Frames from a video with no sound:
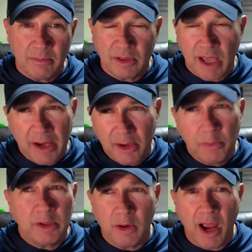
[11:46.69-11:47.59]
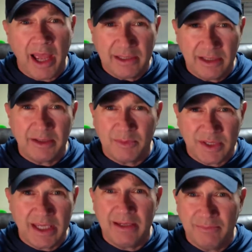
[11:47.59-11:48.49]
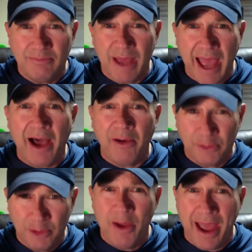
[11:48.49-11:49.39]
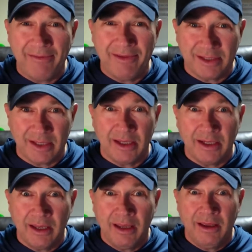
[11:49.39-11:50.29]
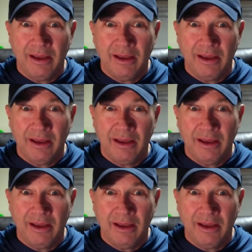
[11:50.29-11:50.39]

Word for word: God, open their eyes, let them see how you have this and then